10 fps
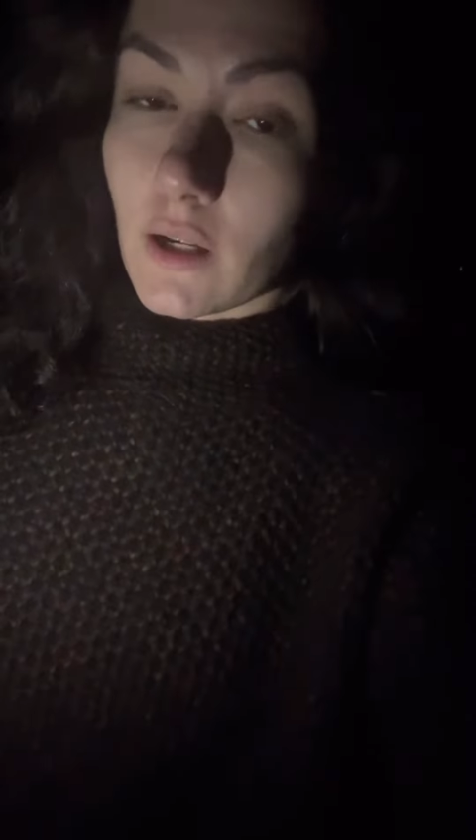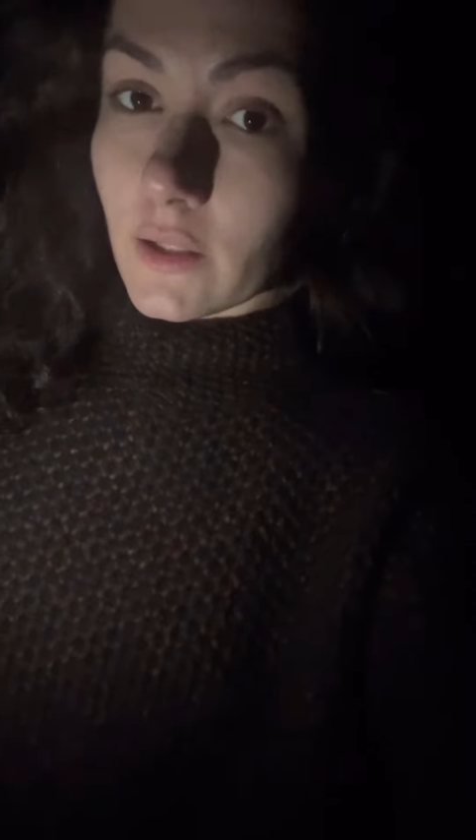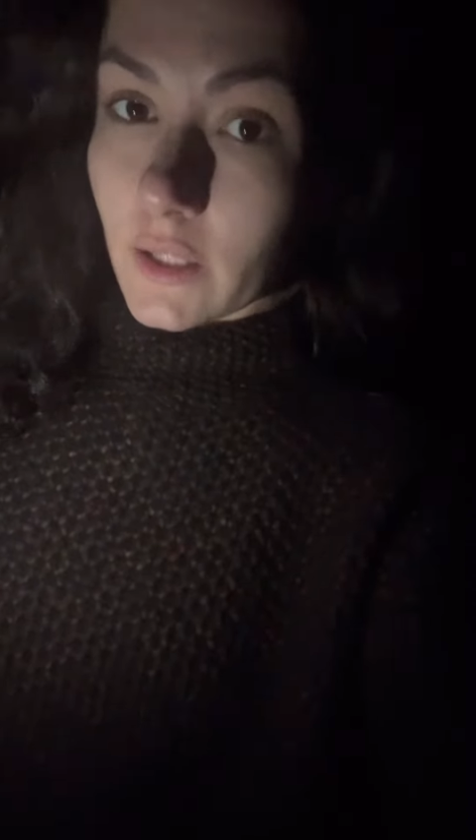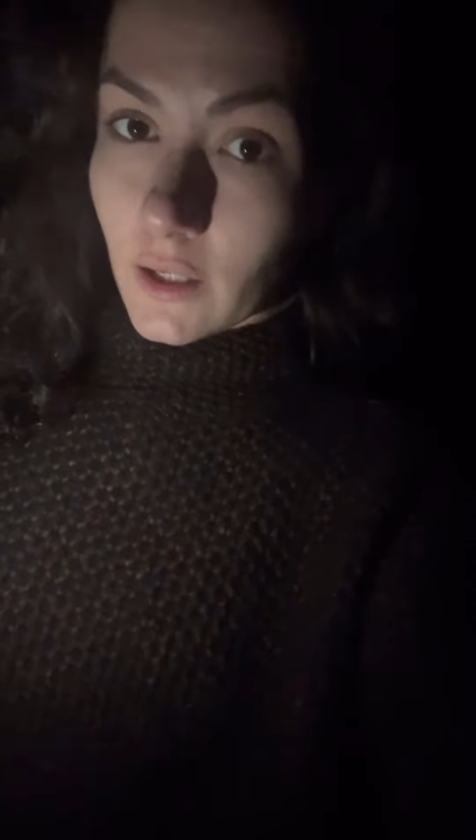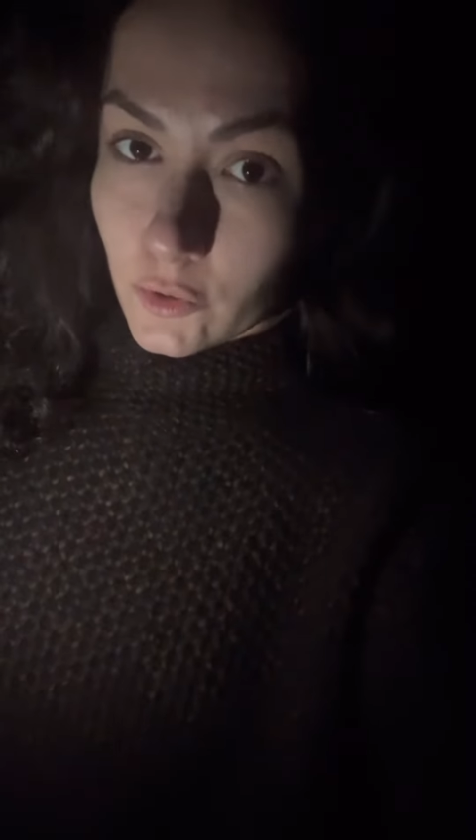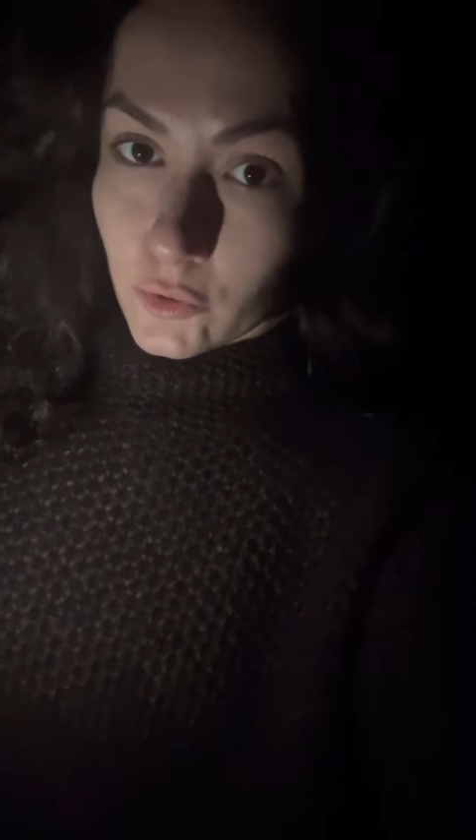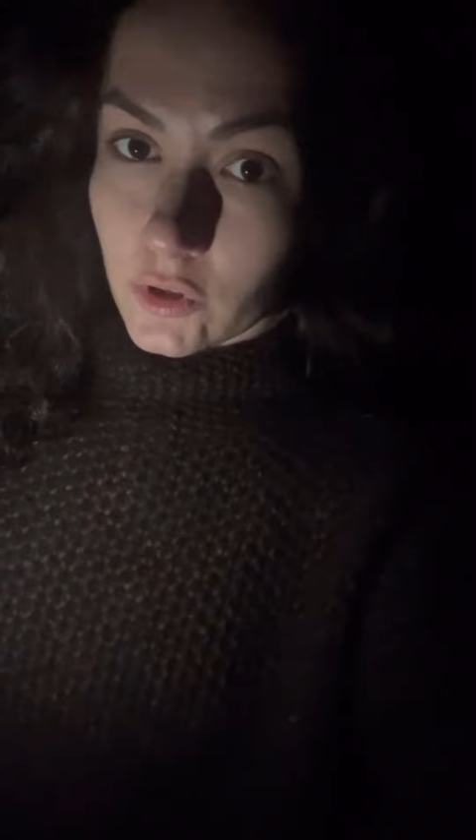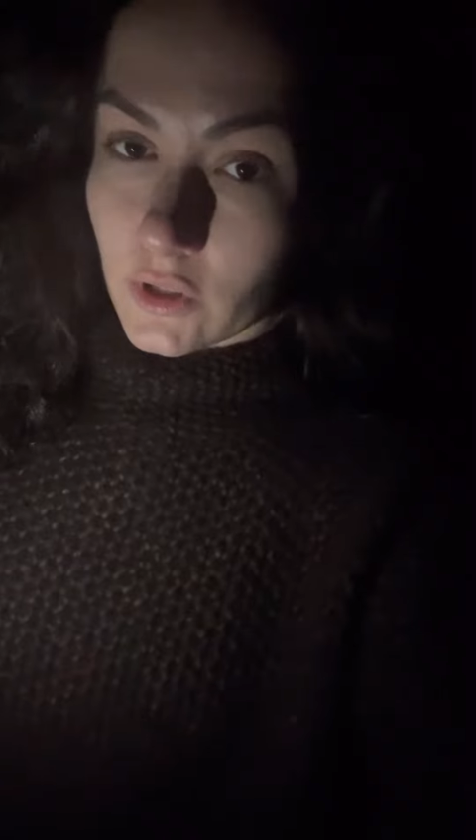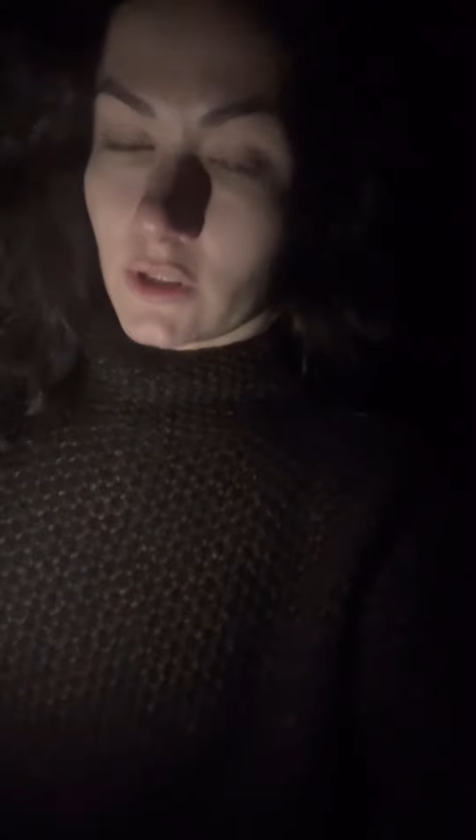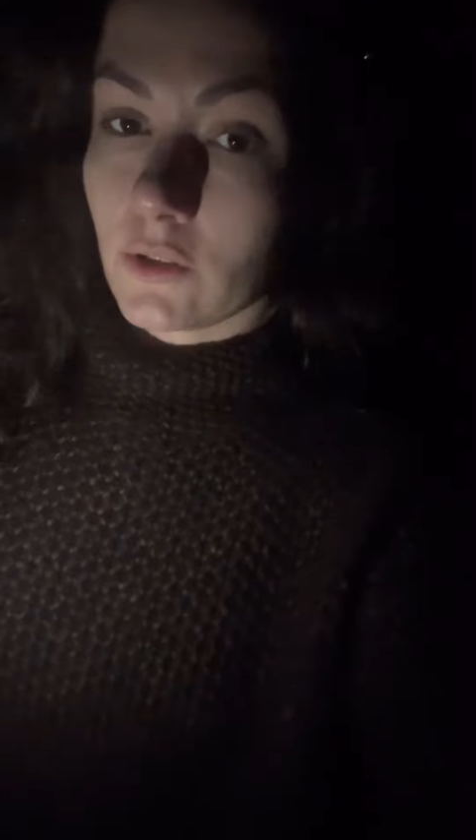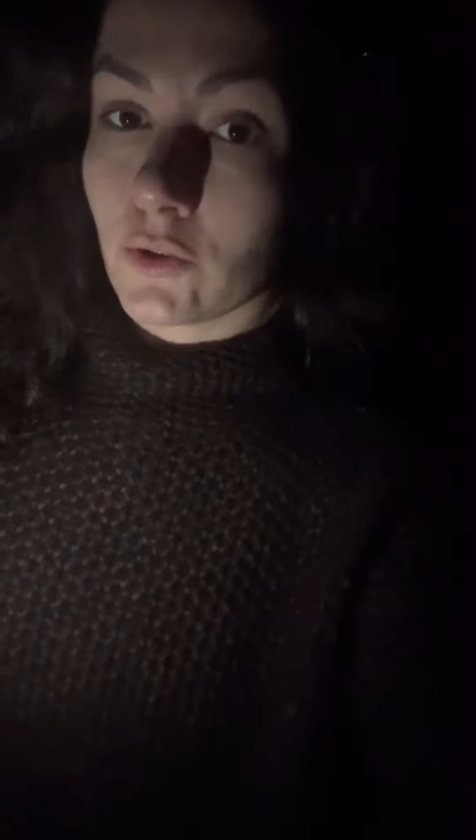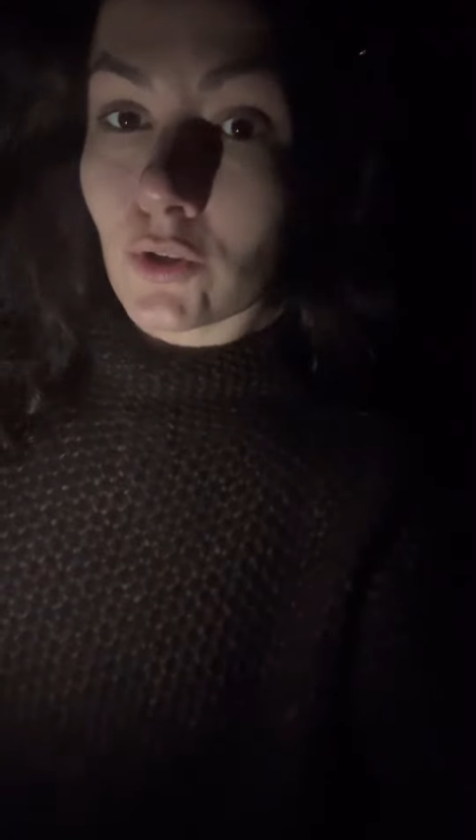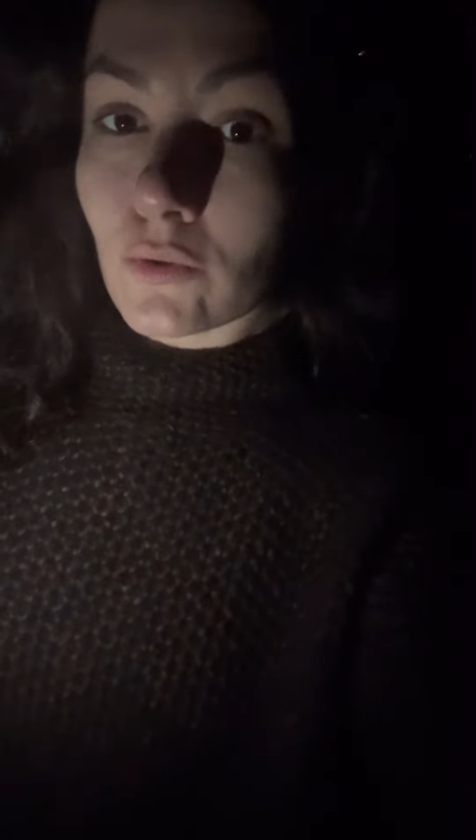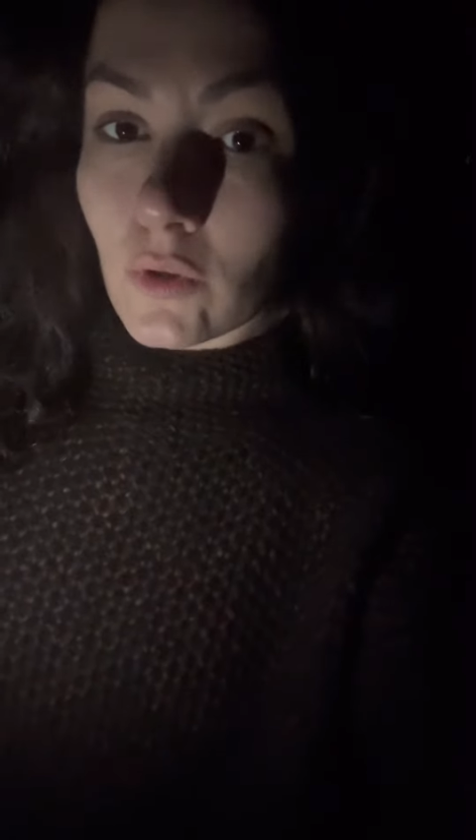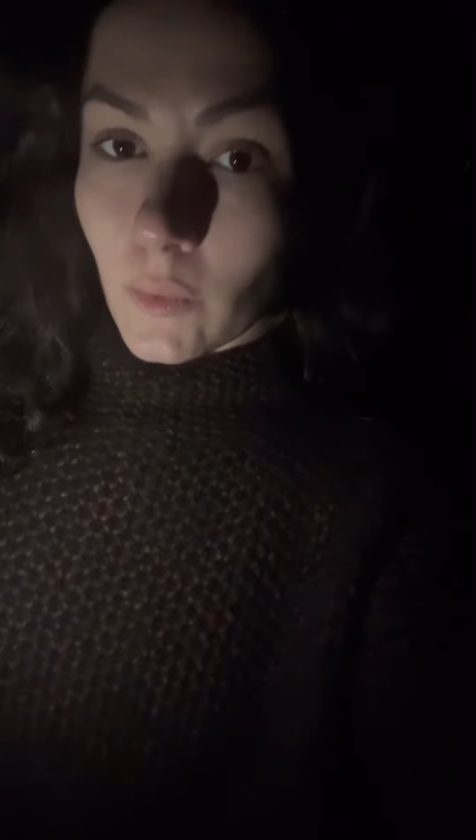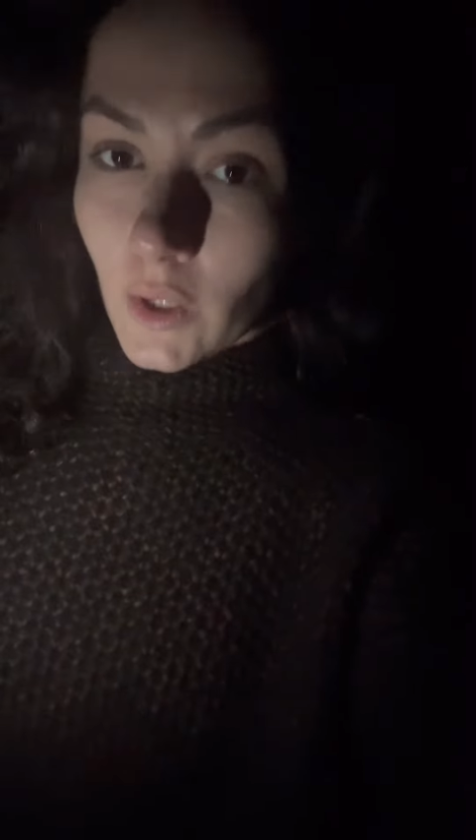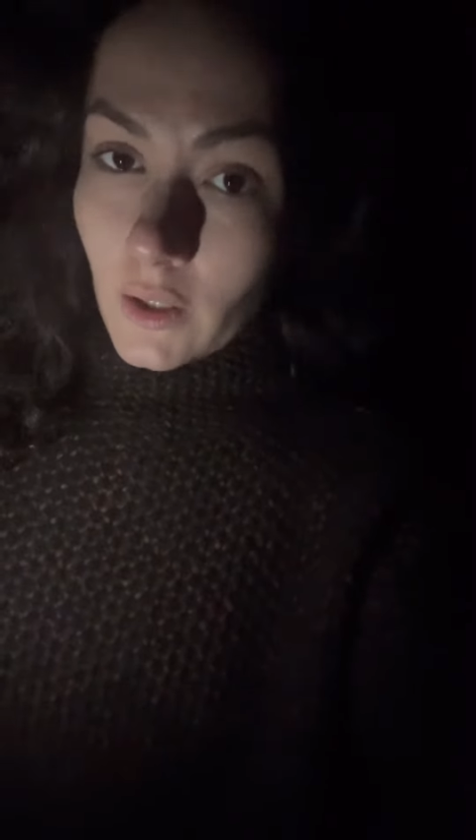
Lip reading: other countries, they need Europe,